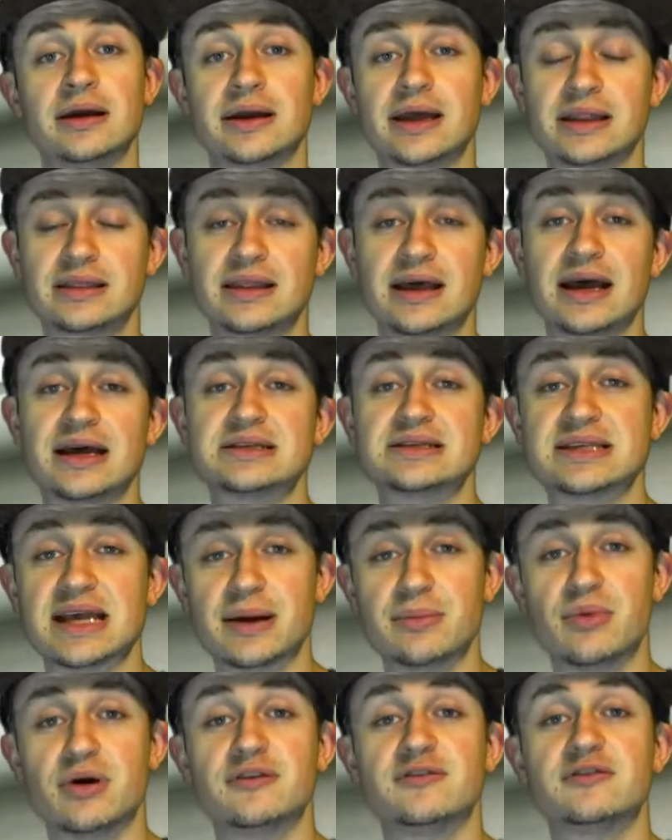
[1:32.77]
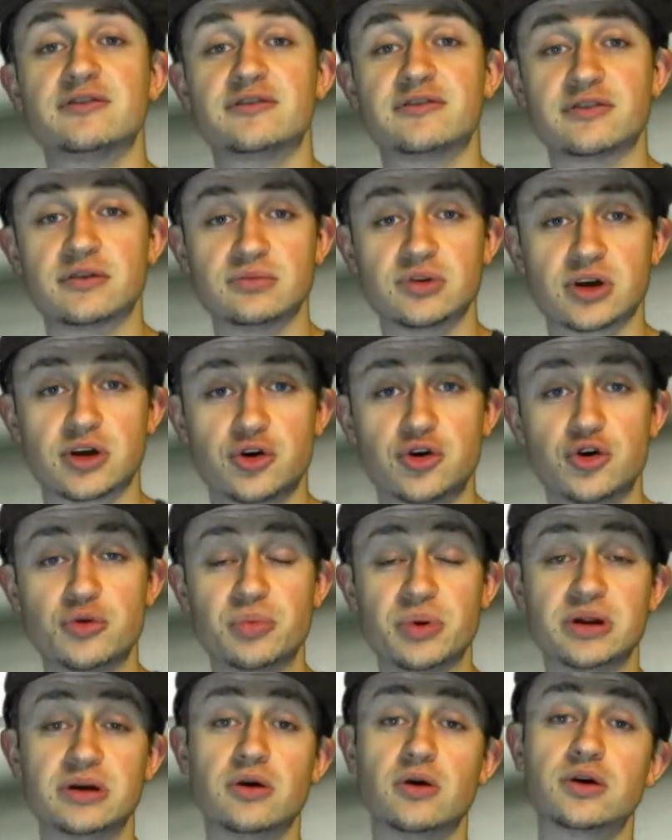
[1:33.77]
get the Si Muffler from the
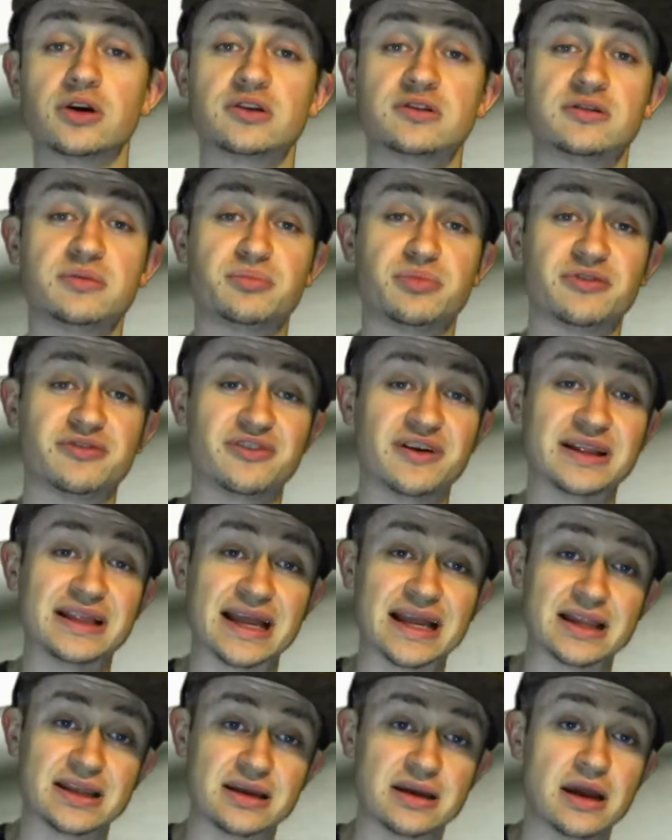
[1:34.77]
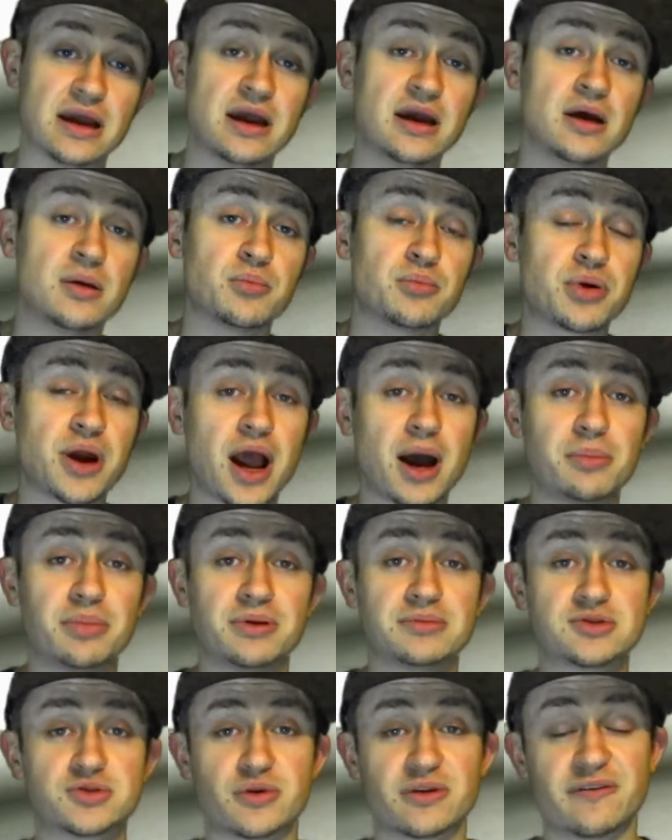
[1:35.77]
coupe in order to prevent any
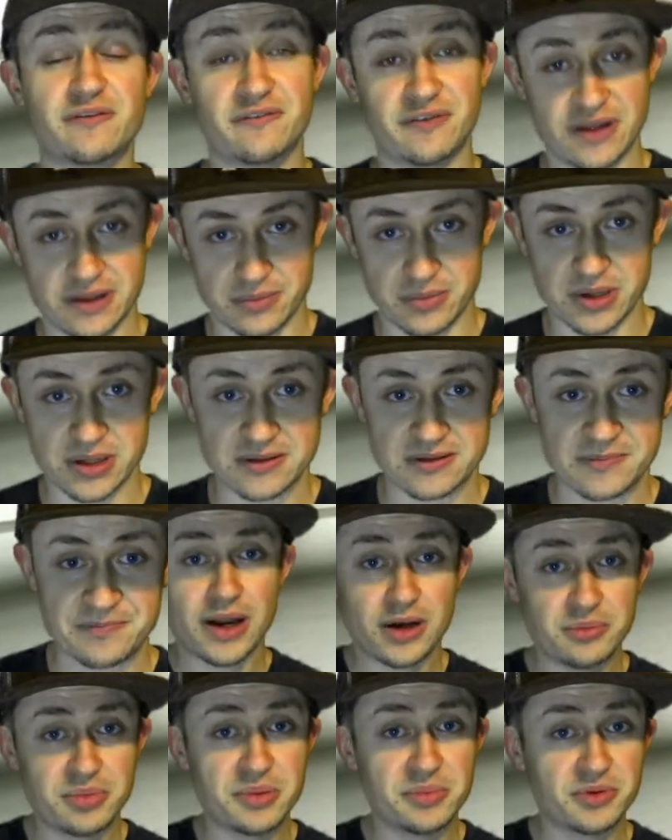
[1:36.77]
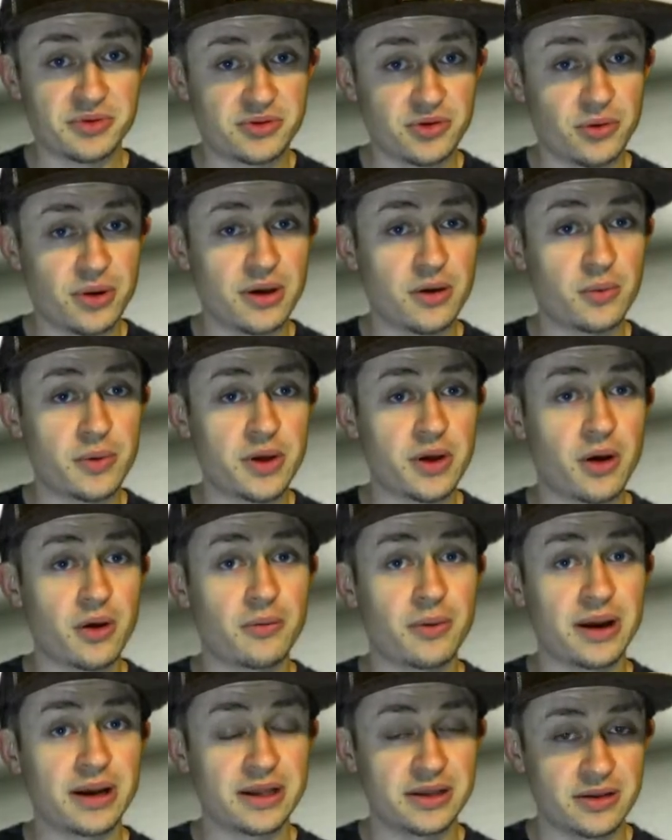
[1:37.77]
problems with fitment. Why do people do it? We
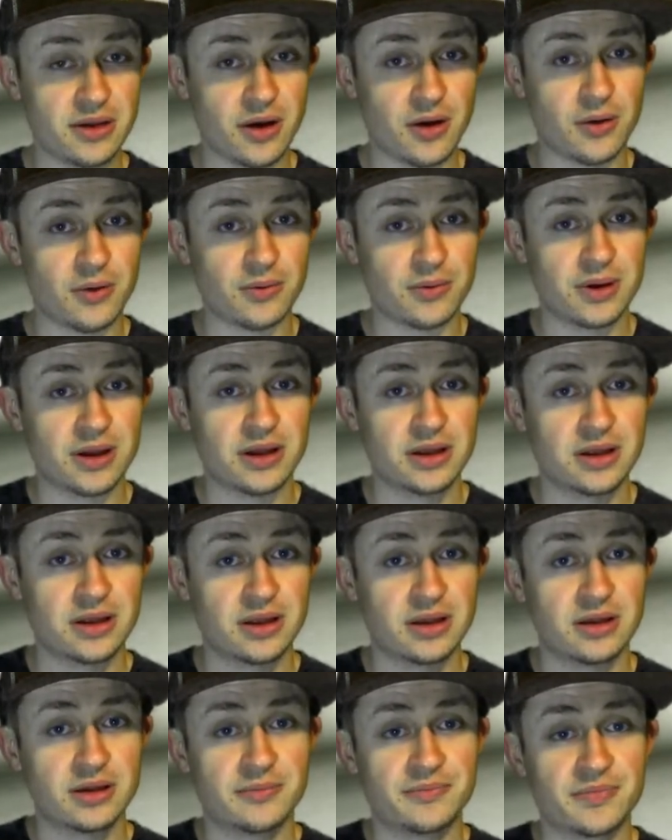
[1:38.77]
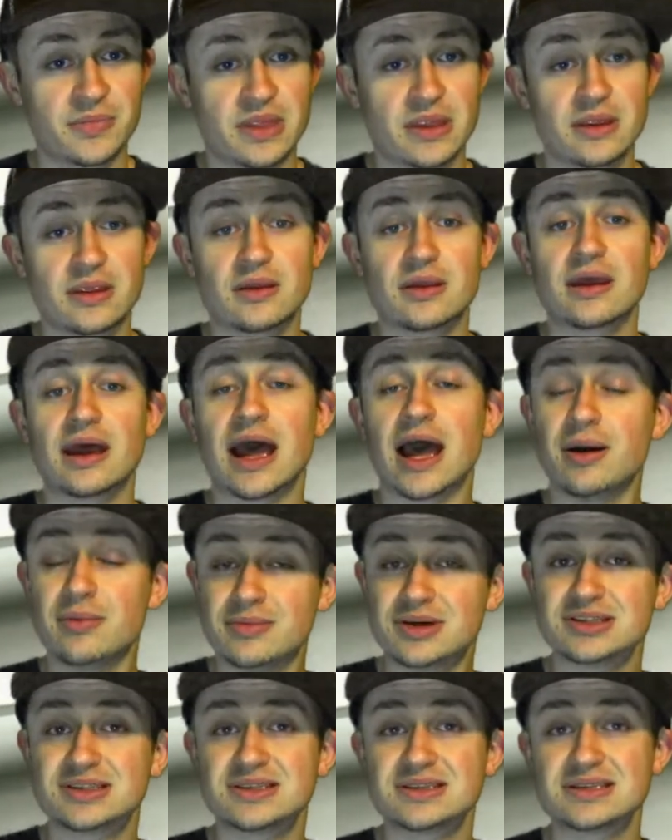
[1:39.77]
already know. How
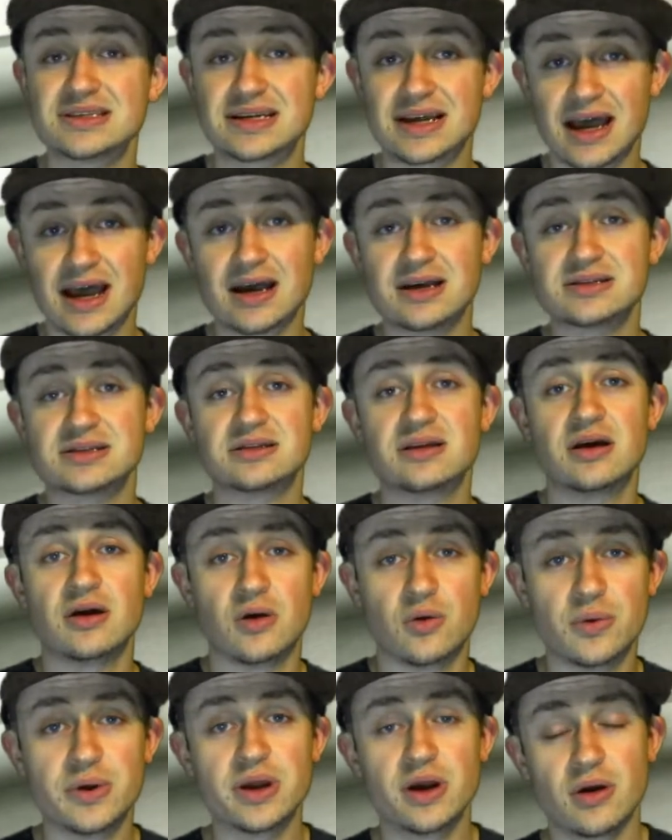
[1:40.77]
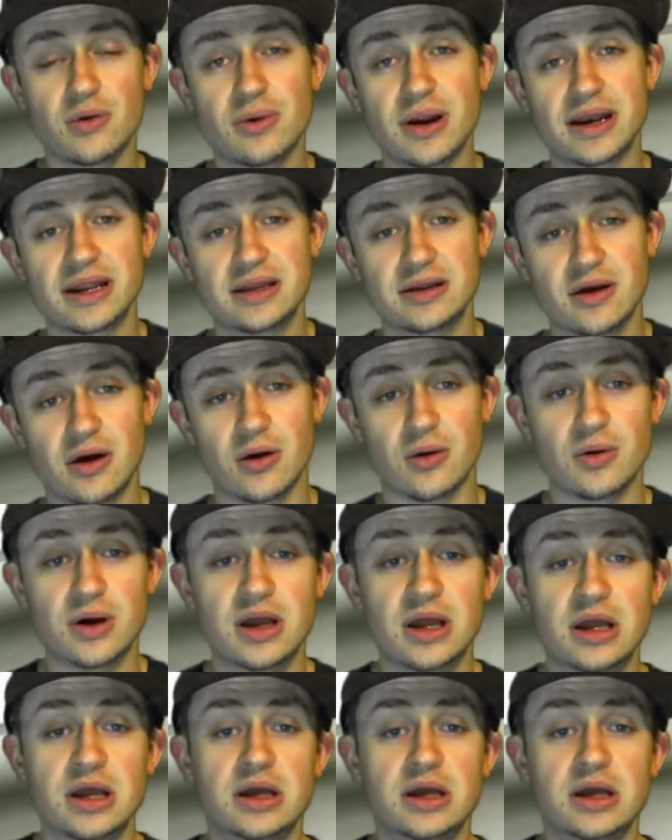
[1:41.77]
much does it cost? We already know.